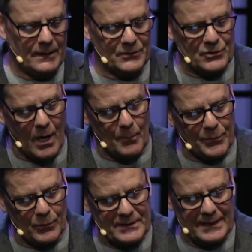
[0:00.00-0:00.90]
In Psalm
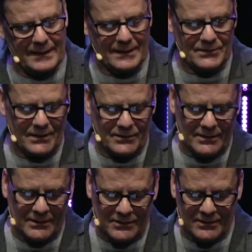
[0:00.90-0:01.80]
13, he says
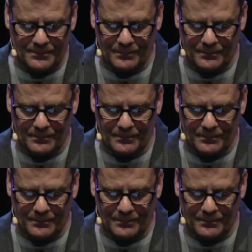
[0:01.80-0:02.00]
this.